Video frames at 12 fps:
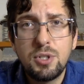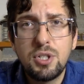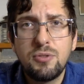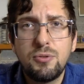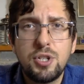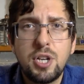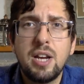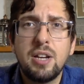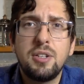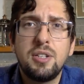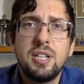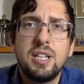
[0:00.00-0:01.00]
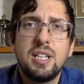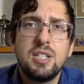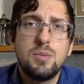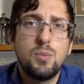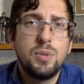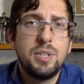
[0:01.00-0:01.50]
which Fougère you think
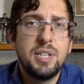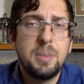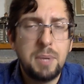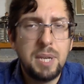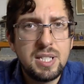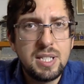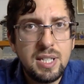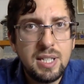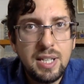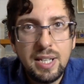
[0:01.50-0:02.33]
is really best.